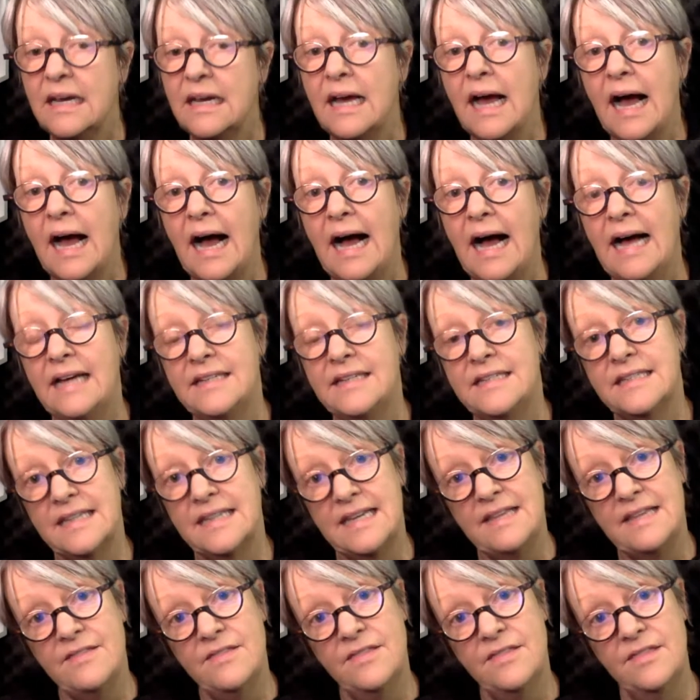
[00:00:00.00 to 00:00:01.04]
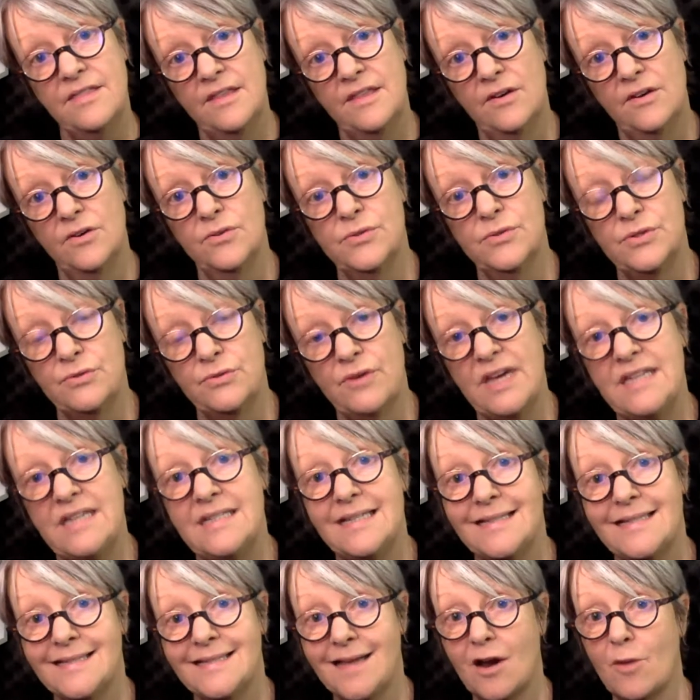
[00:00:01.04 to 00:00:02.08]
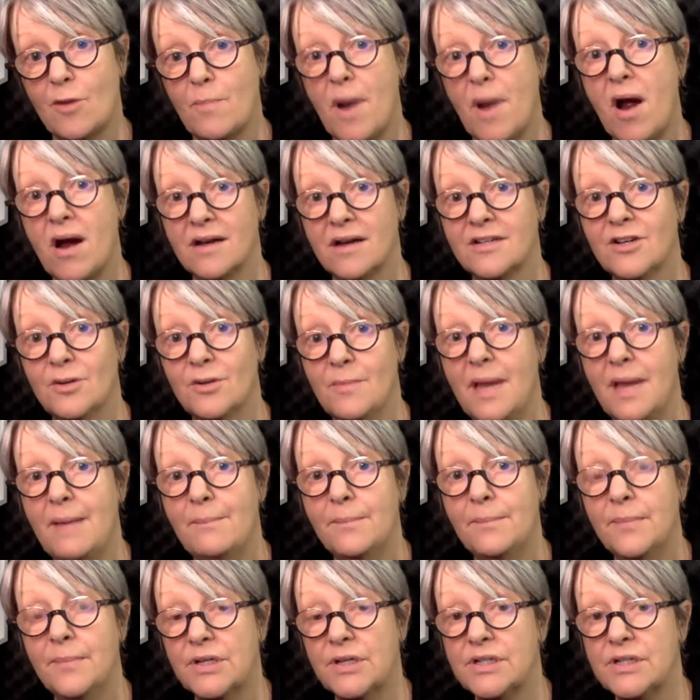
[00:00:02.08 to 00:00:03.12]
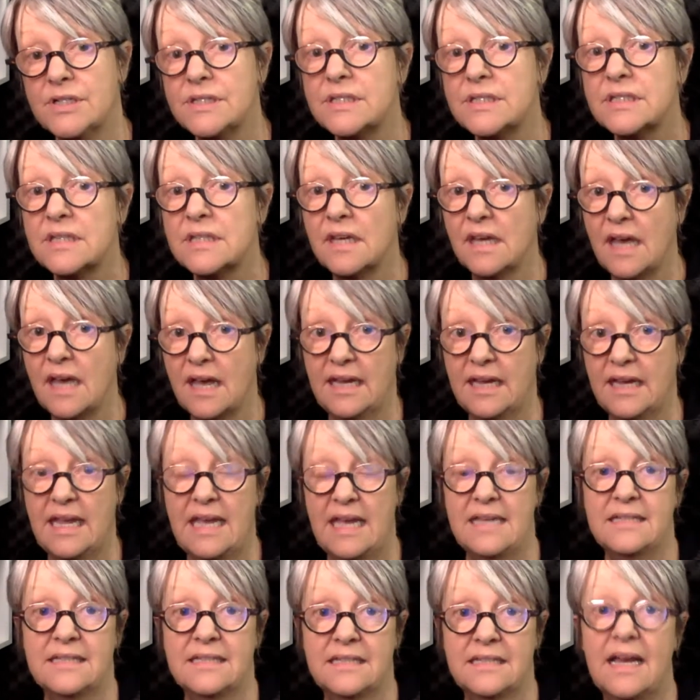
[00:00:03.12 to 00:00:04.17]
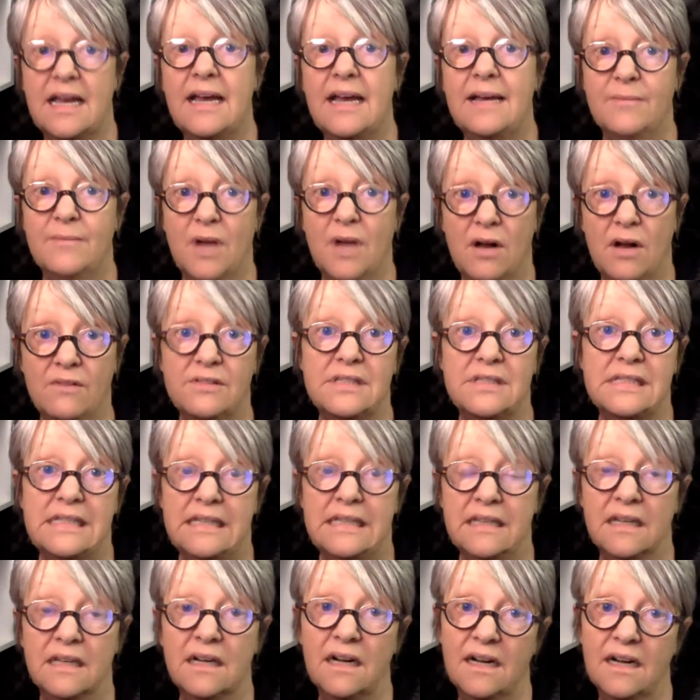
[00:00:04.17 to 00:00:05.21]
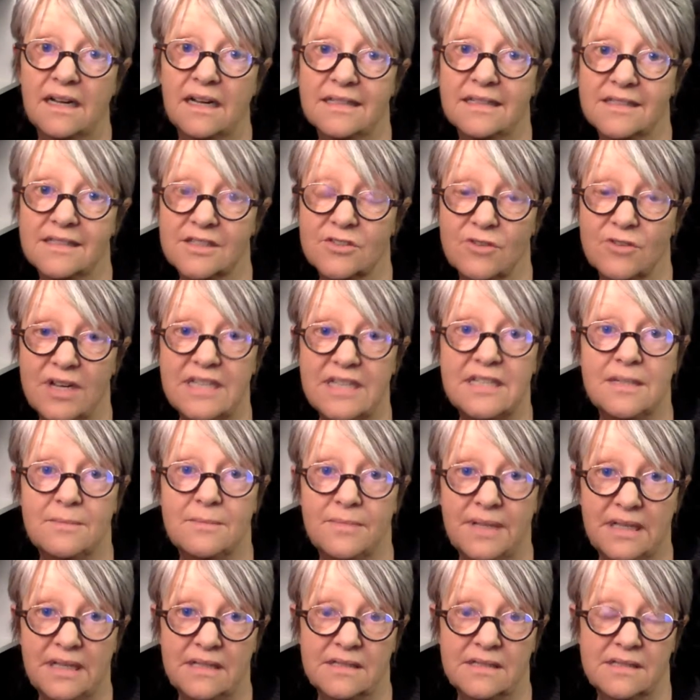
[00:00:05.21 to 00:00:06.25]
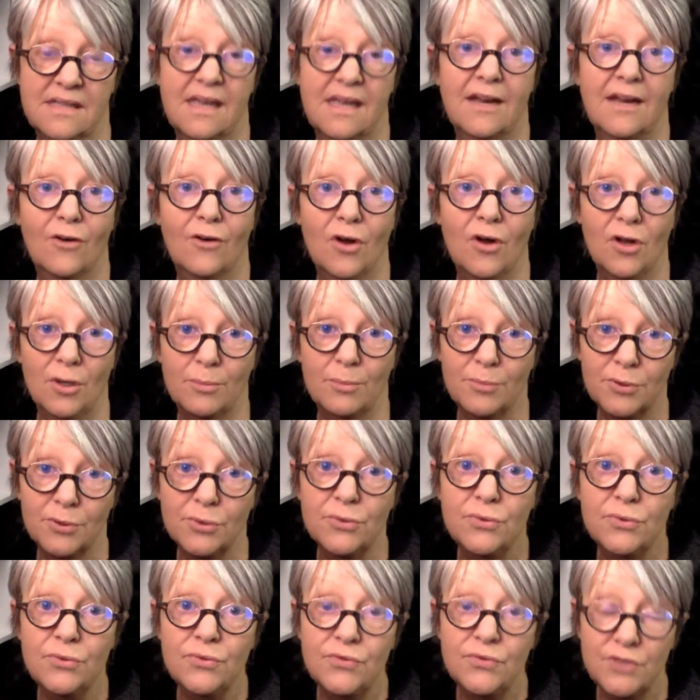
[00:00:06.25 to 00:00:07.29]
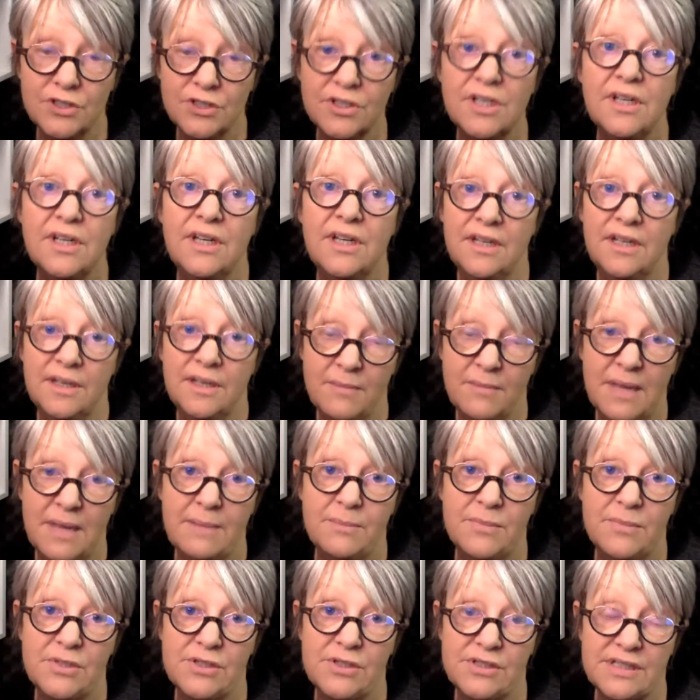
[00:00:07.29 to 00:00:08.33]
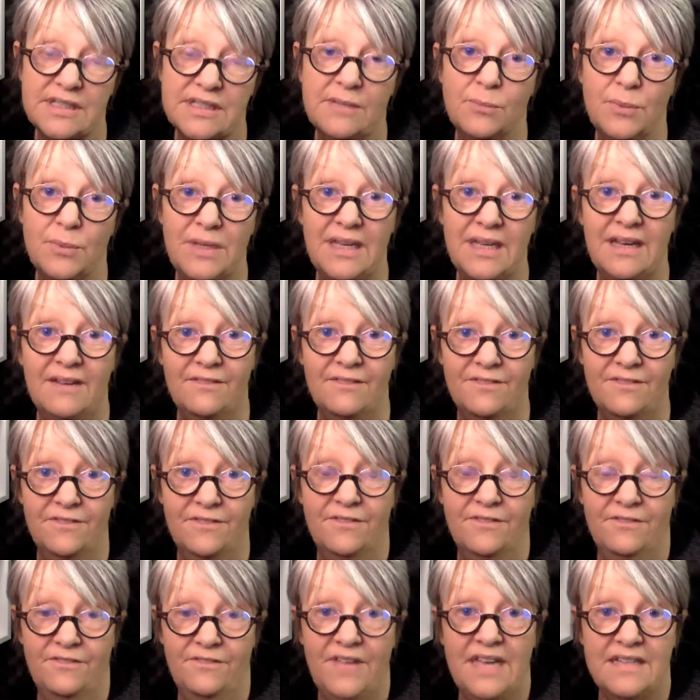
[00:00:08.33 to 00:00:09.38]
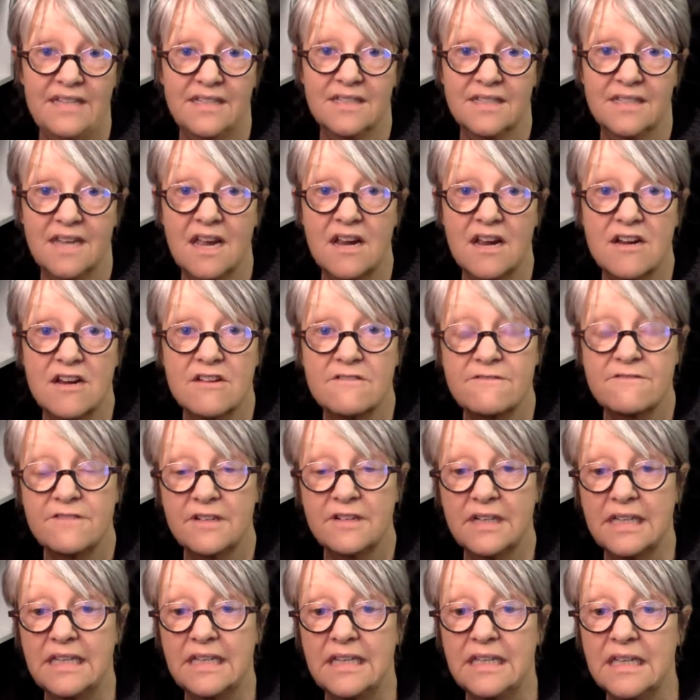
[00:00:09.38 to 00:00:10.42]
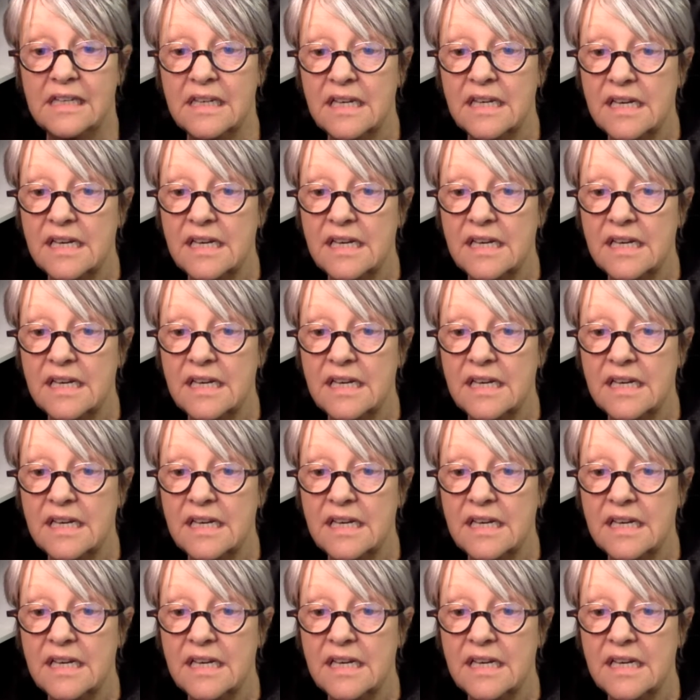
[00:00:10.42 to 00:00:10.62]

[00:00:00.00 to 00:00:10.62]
And in those ratings, our partner members get obviously the highest rating, because they are all approved members that we have vetted carefully.